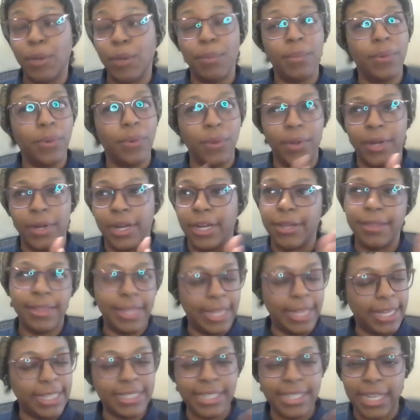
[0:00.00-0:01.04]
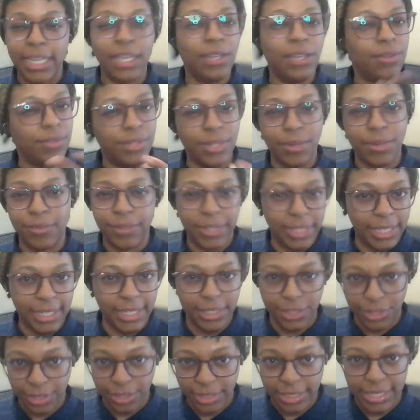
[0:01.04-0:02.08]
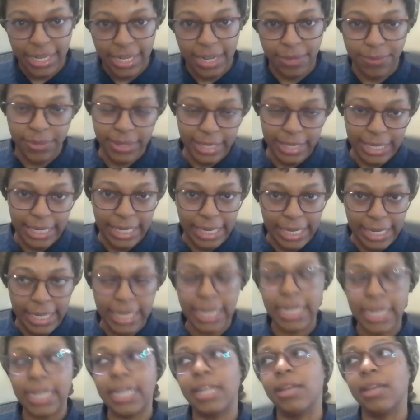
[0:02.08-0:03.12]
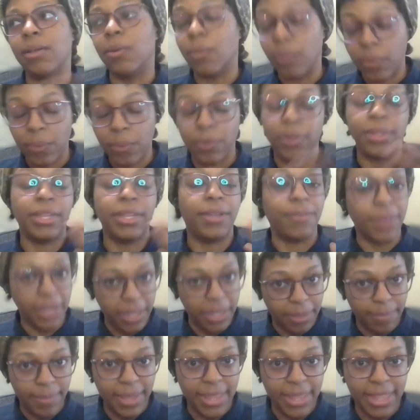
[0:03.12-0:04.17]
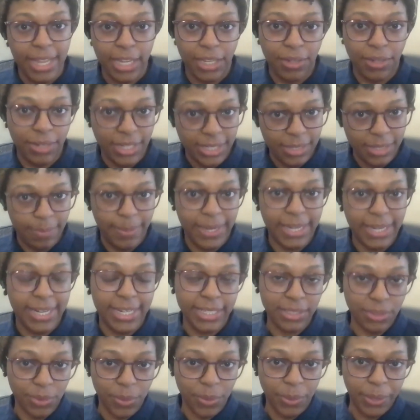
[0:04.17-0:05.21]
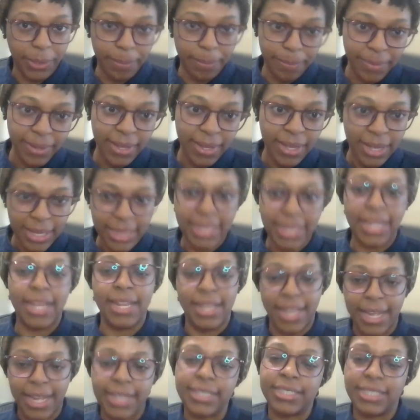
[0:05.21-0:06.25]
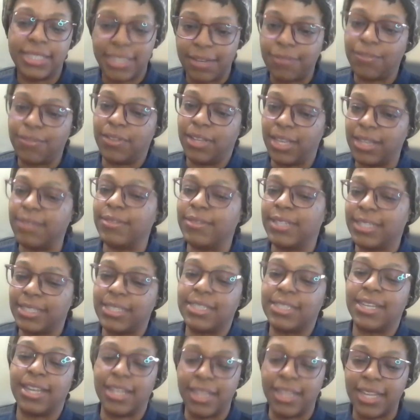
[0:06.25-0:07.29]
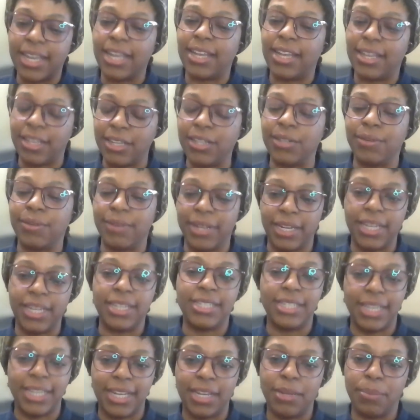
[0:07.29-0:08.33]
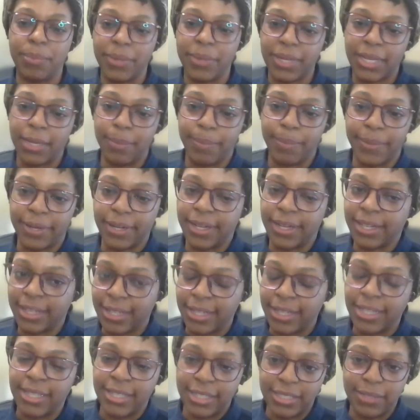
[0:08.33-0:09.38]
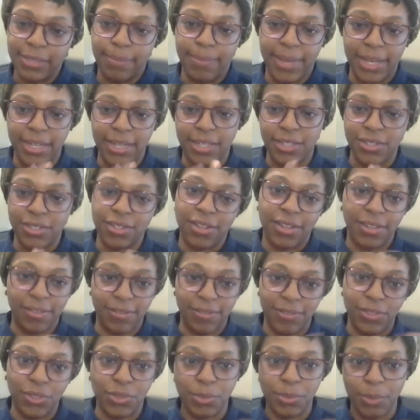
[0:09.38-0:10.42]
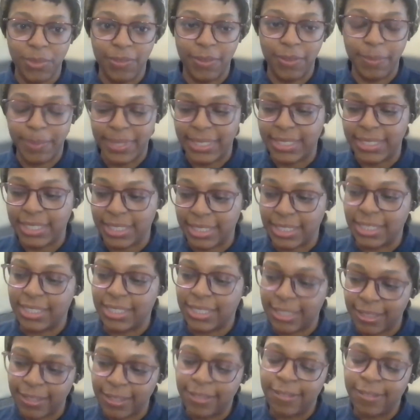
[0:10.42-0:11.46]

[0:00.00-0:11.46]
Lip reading: more things that you don't really understand what they need, or they recommend that you need to be an S Corp, then that's definitely a sign that you're ready to get a bookkeeper to manage all of those moving pieces.